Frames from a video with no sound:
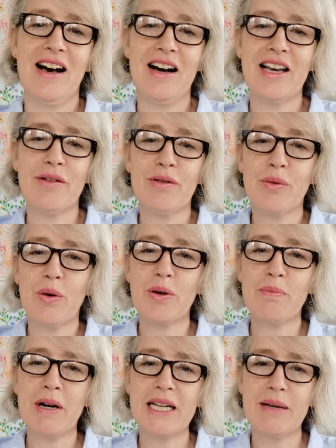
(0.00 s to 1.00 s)
Hi
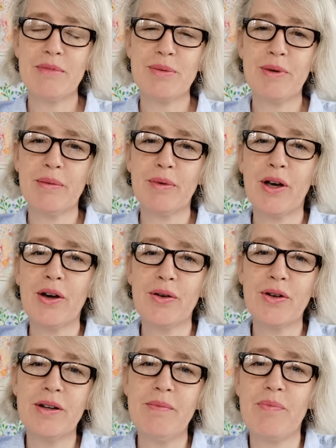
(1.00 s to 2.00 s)
everyone, my name is Mirjam
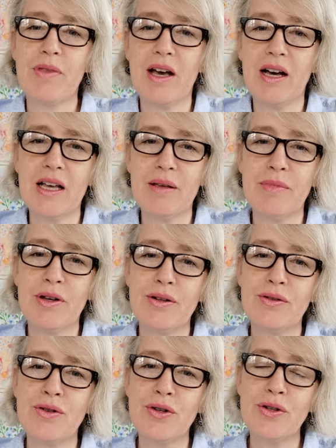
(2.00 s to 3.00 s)
Keunen. I am
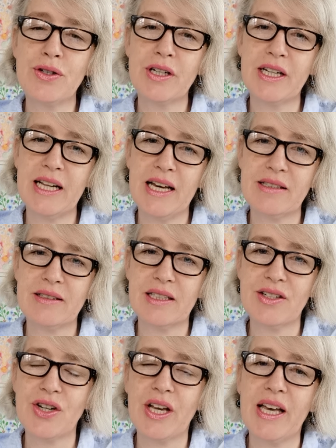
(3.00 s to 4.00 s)
a tutor in adult
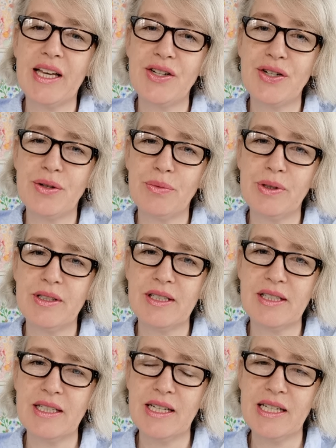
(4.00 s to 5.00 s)
education with the
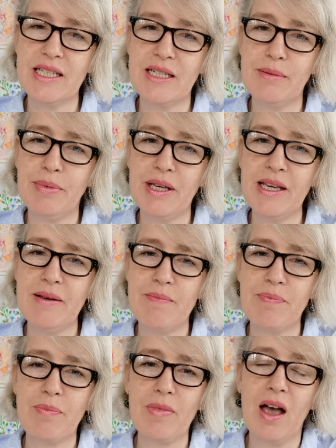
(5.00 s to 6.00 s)
CDETB.
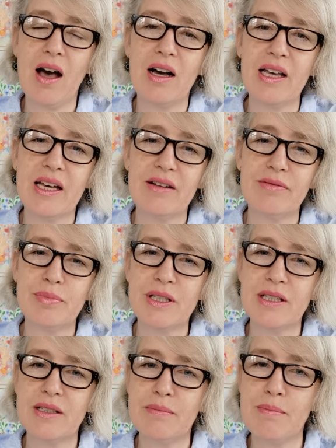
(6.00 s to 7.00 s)
I have
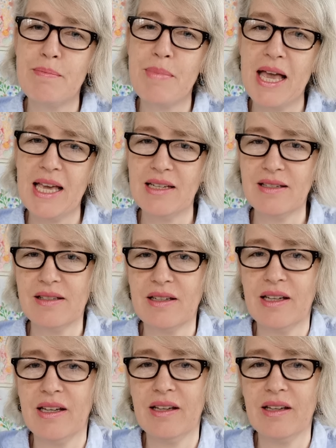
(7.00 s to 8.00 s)
been based
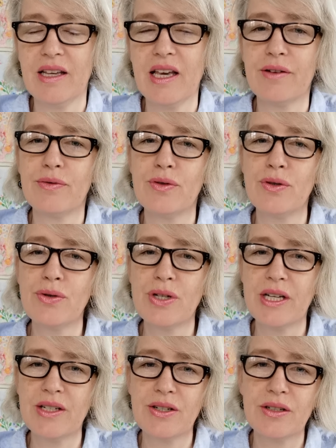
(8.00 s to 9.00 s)
in the F2
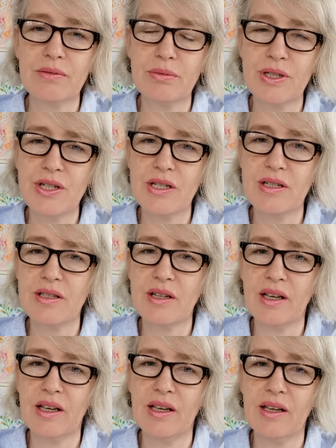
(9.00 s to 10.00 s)
Centre, which is
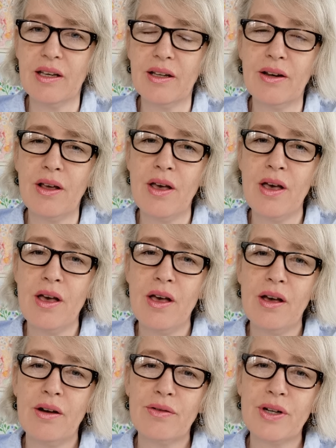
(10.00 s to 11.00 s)
in
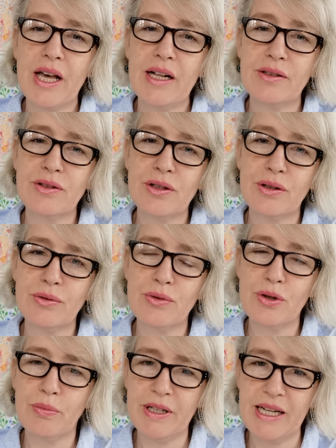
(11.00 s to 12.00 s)
Rialto,
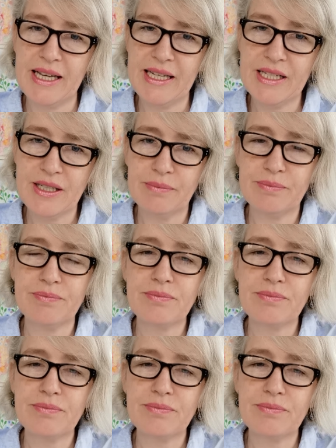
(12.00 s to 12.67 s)
Dublin 8,